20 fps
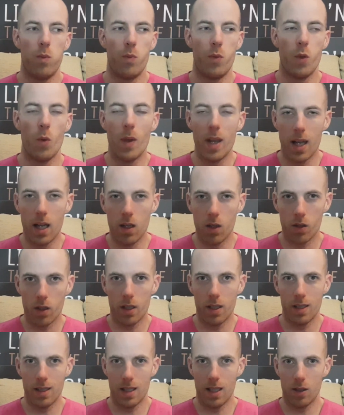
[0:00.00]
the way I look at
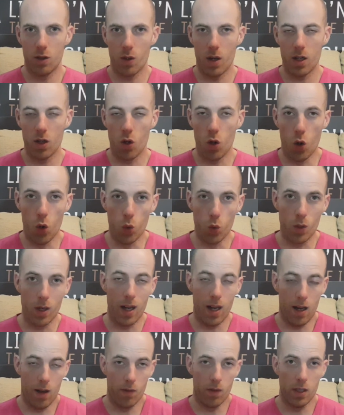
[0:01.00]
it is I try to own
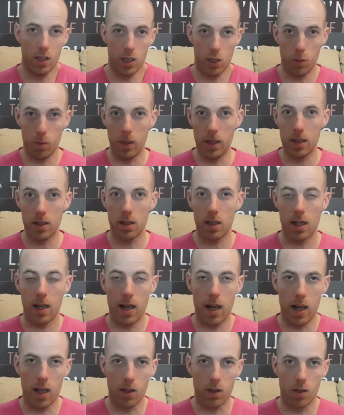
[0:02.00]
every space that I
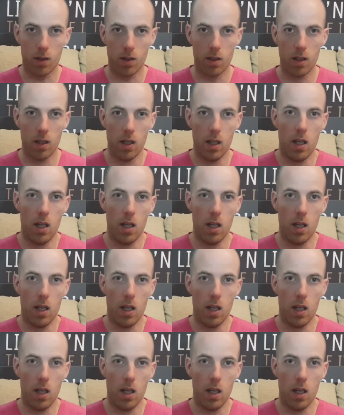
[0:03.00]
enter.